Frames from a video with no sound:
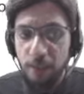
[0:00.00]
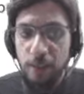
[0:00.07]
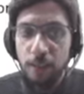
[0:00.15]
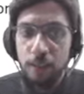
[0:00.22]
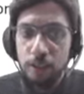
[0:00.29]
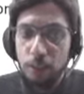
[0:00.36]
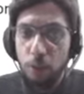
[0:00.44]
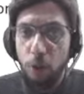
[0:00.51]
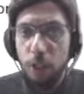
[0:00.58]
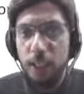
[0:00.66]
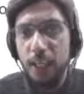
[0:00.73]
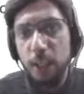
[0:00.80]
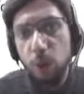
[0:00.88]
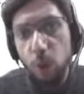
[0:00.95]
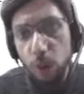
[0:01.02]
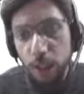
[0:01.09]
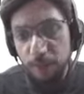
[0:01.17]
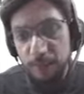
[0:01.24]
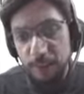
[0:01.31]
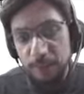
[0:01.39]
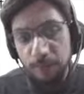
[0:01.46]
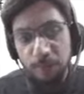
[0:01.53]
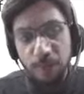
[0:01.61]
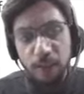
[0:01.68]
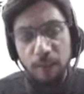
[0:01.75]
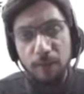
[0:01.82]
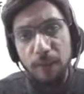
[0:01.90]
subordinate court level.
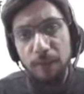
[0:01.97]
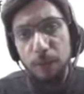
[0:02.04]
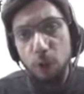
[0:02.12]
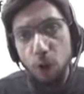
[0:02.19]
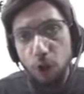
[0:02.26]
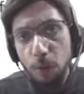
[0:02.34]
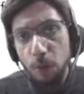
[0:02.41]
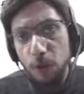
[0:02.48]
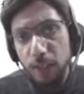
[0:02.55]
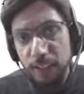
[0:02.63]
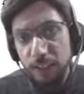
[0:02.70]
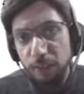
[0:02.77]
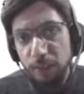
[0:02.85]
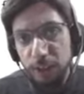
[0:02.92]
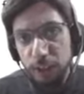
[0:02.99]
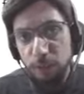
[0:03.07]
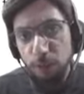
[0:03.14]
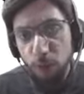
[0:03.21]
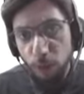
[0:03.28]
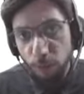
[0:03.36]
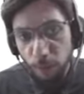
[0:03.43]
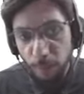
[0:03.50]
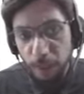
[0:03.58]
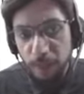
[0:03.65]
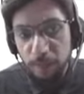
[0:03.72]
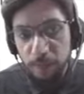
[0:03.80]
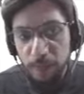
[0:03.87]
When we talk about reservation for
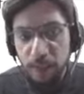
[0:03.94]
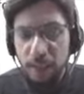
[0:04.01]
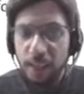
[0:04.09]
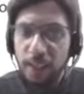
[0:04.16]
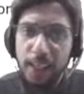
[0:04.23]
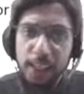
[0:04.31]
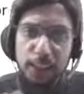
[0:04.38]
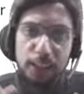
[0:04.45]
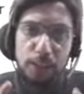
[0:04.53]
women, it is